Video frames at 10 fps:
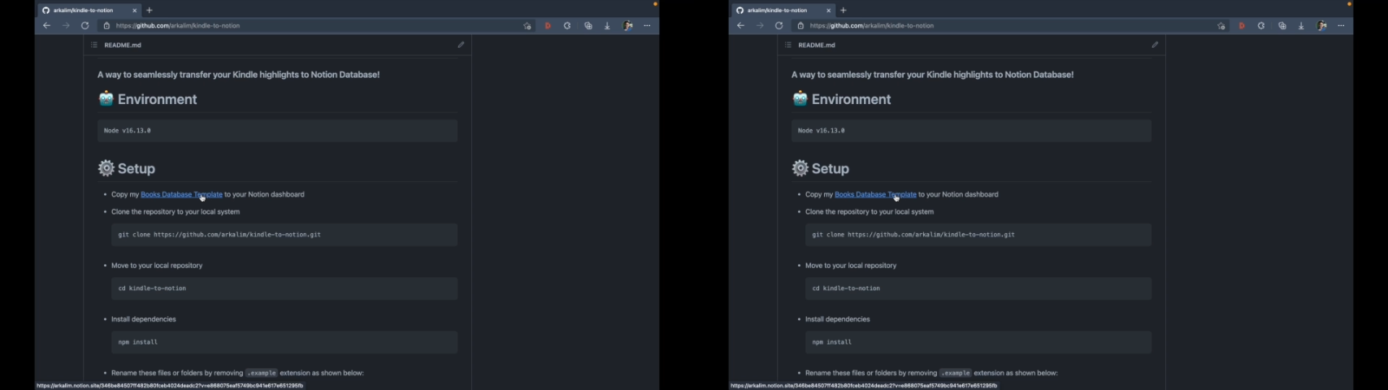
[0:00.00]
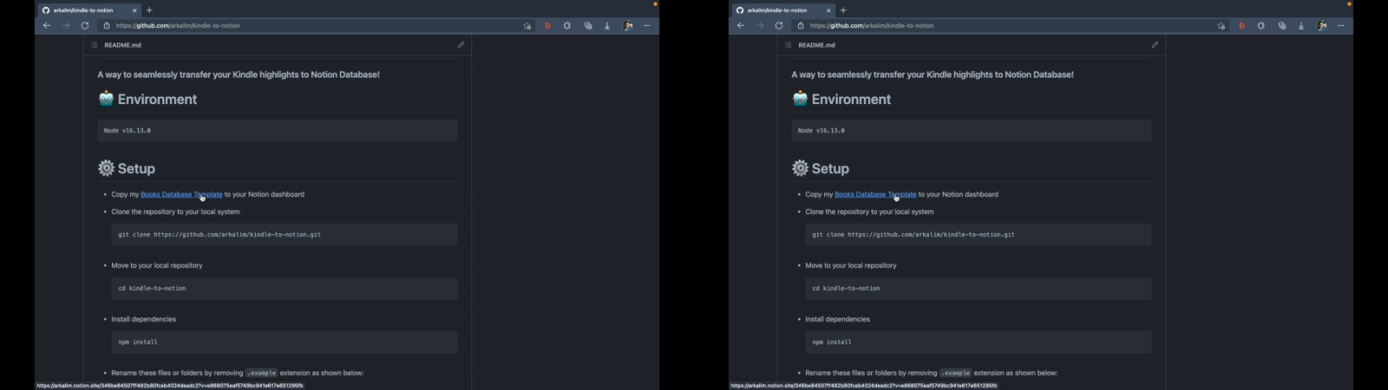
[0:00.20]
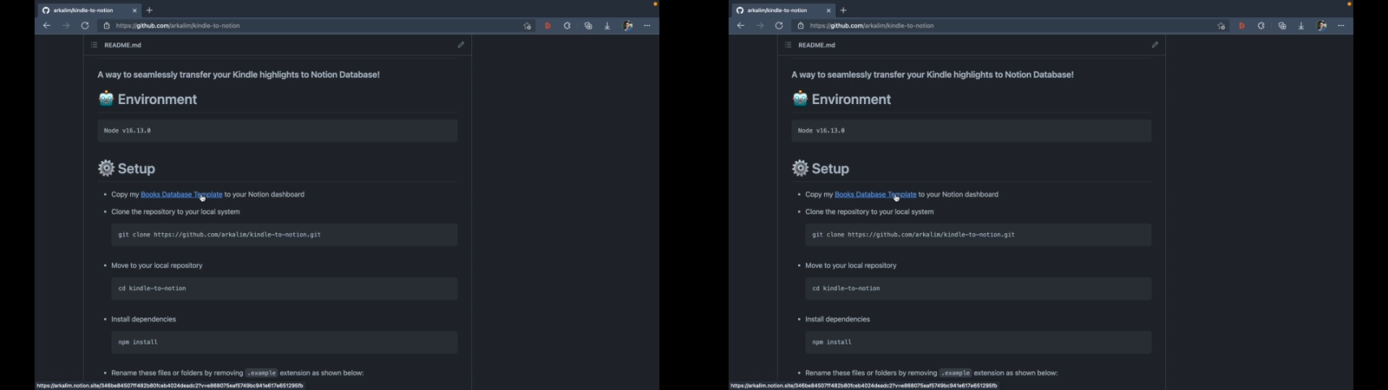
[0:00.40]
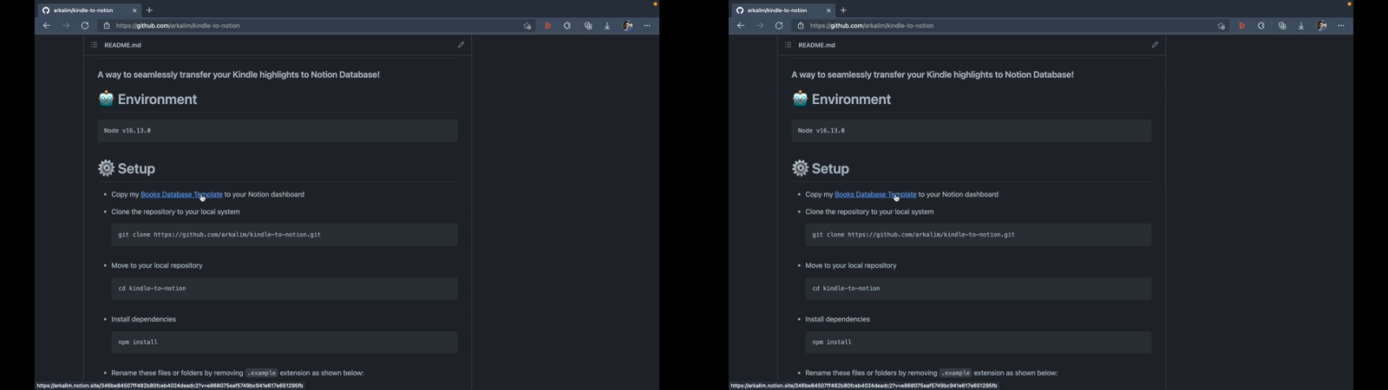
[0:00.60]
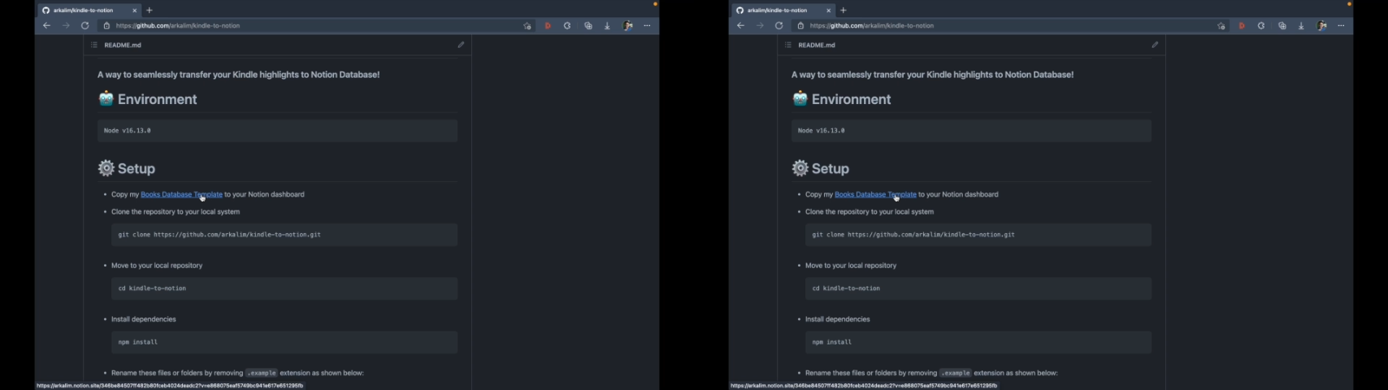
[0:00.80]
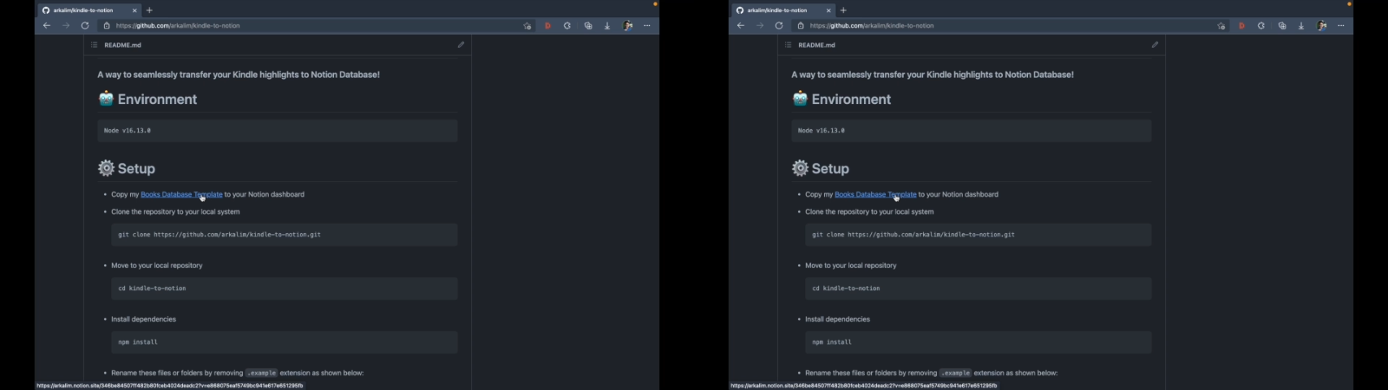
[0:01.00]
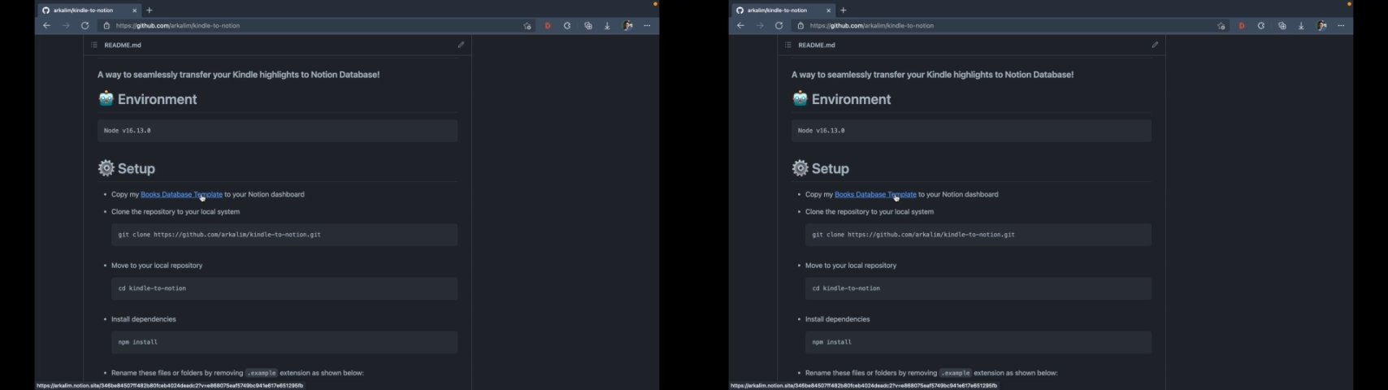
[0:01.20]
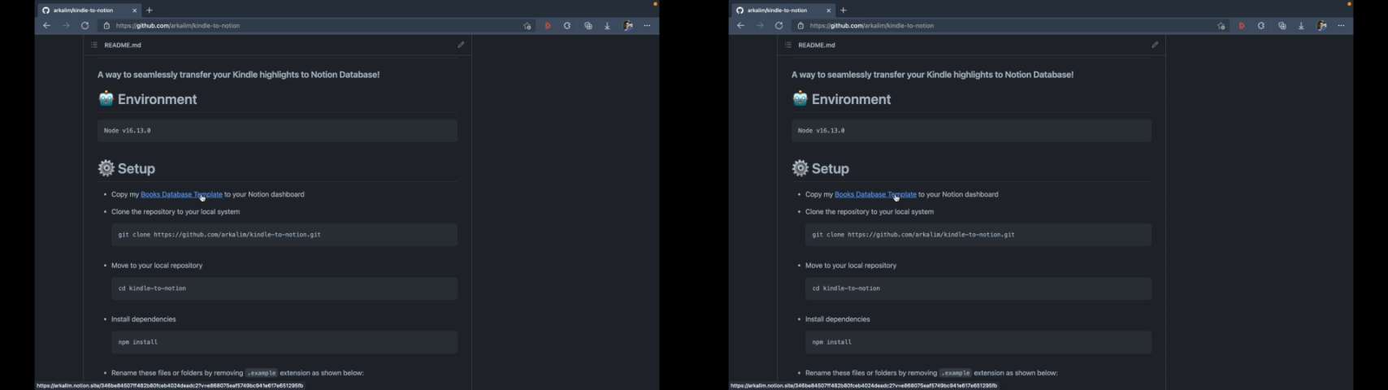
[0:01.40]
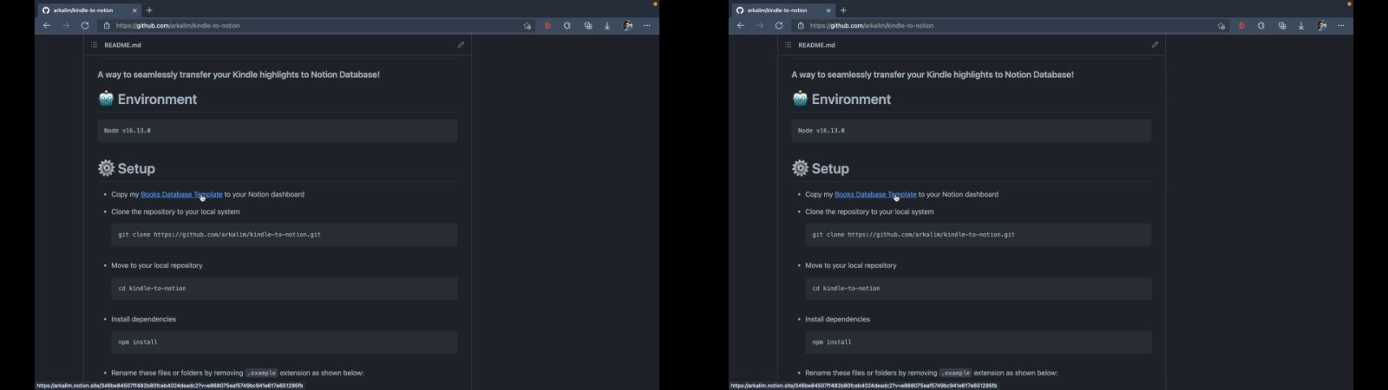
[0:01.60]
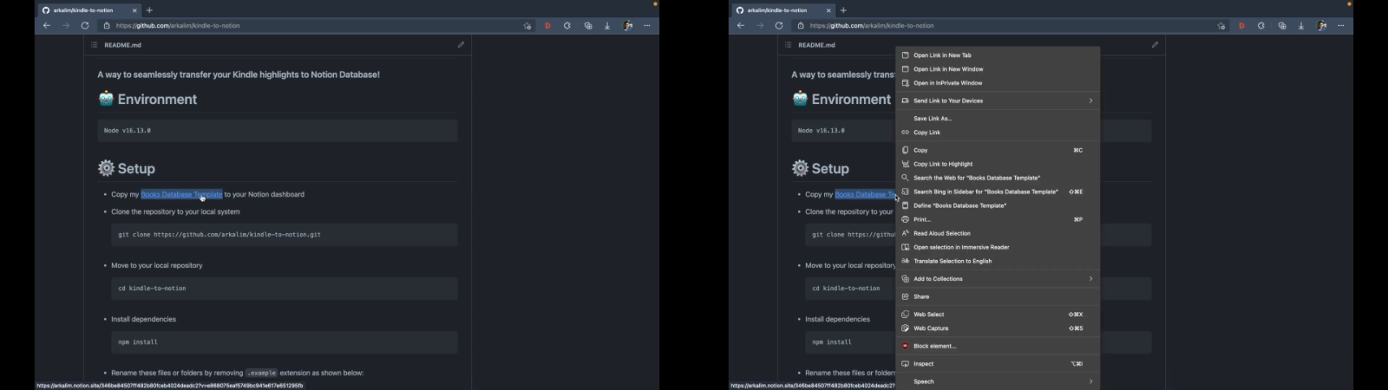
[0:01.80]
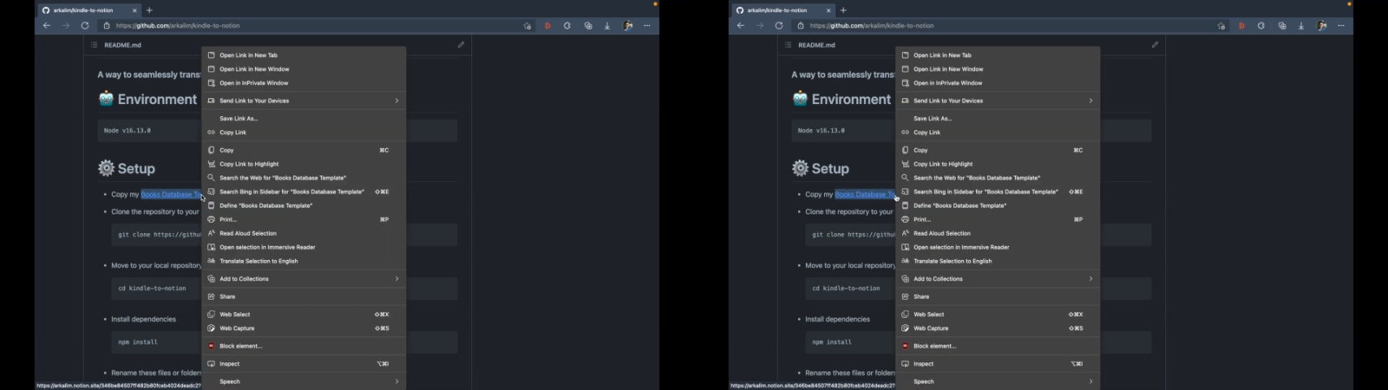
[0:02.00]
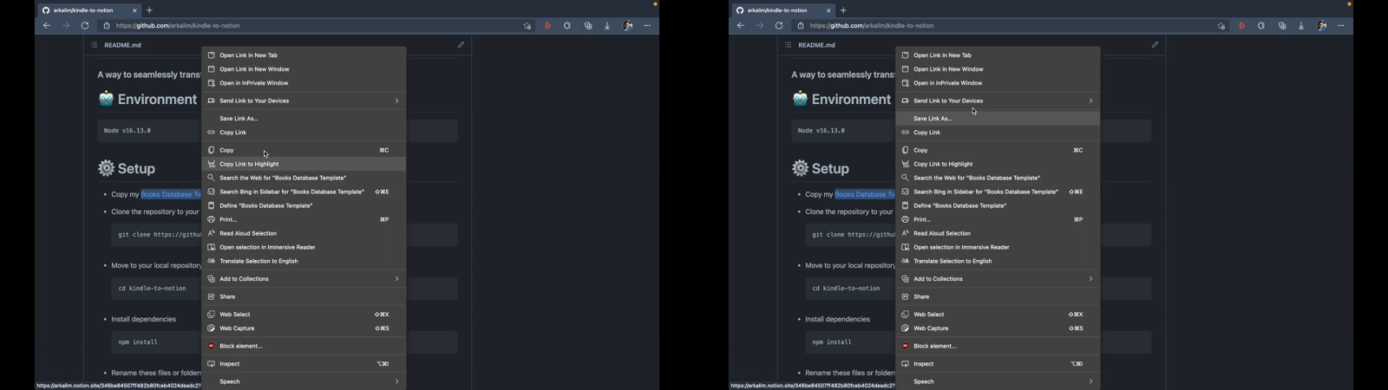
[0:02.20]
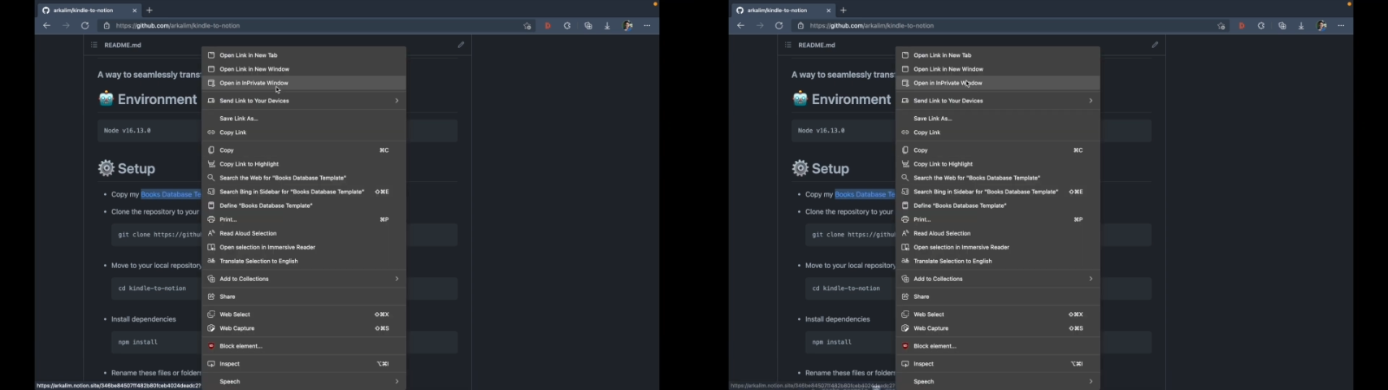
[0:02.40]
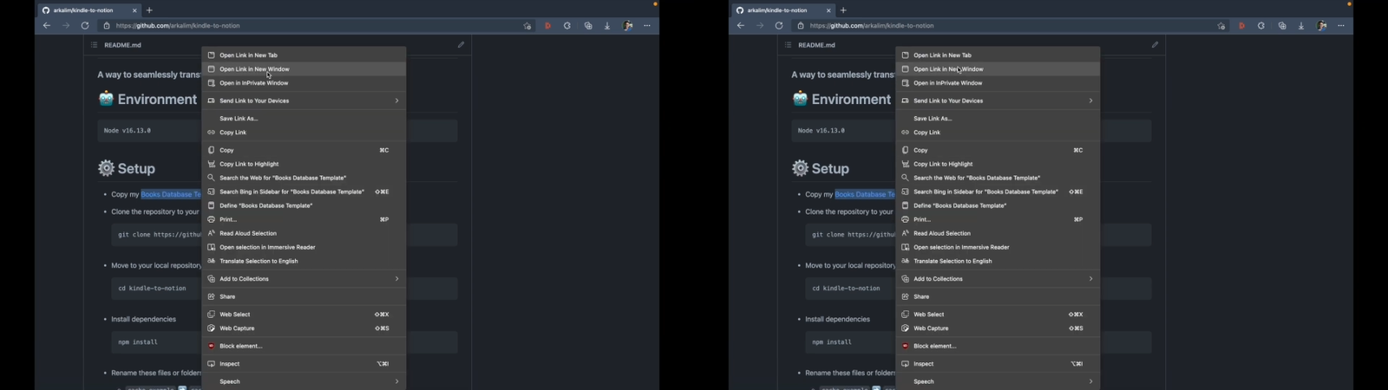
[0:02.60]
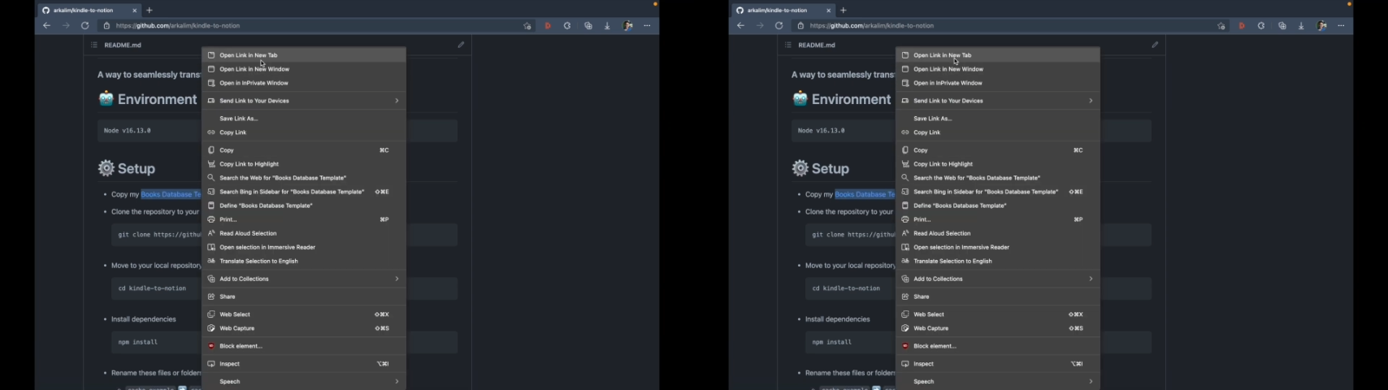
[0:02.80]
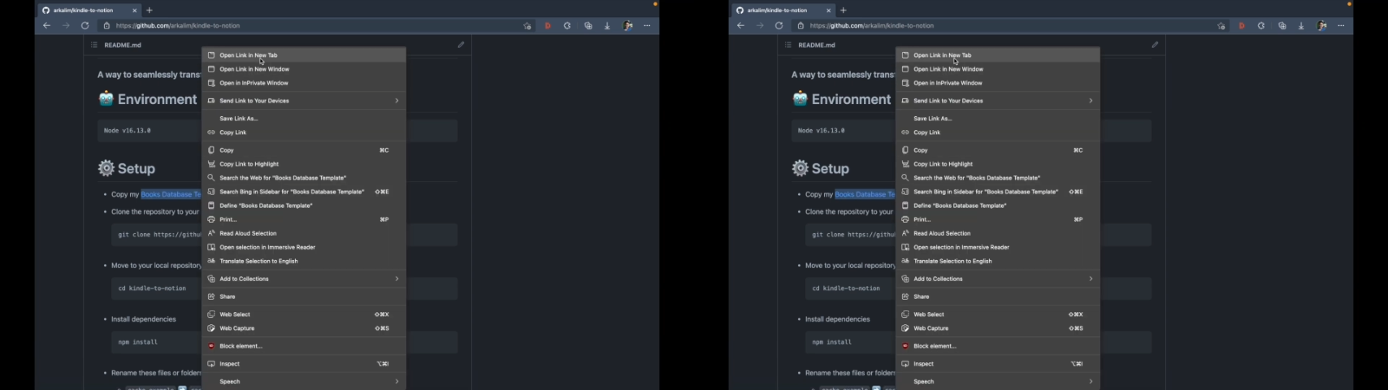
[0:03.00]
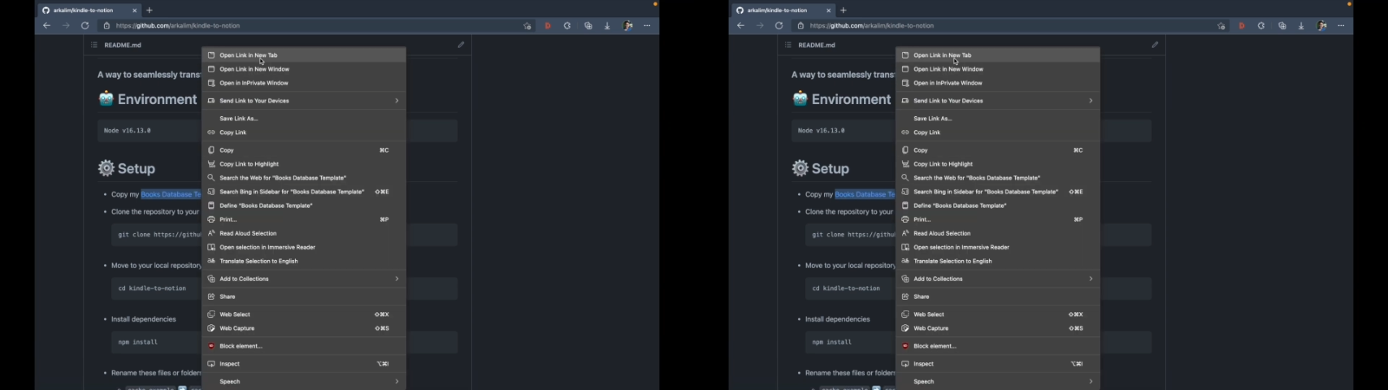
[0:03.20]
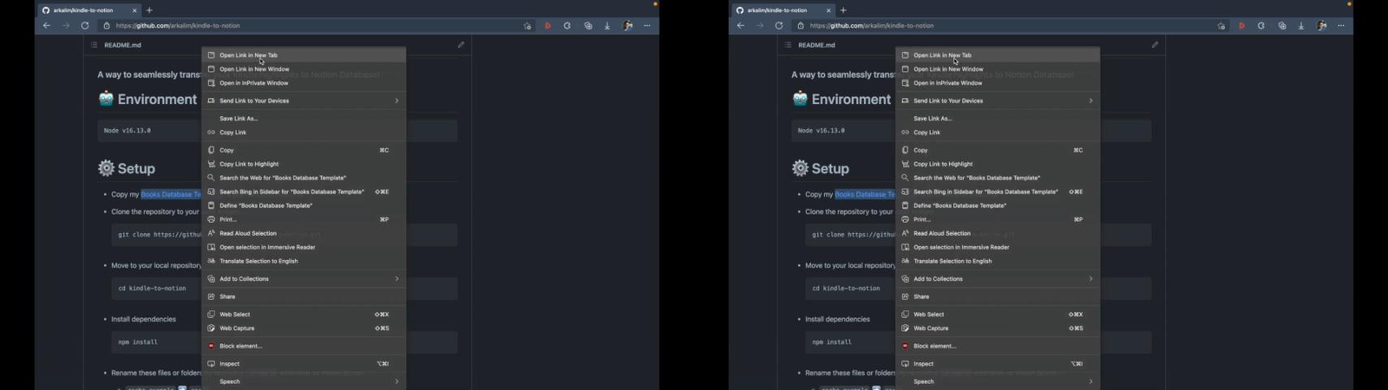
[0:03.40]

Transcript: Nobody's mouth can be seen.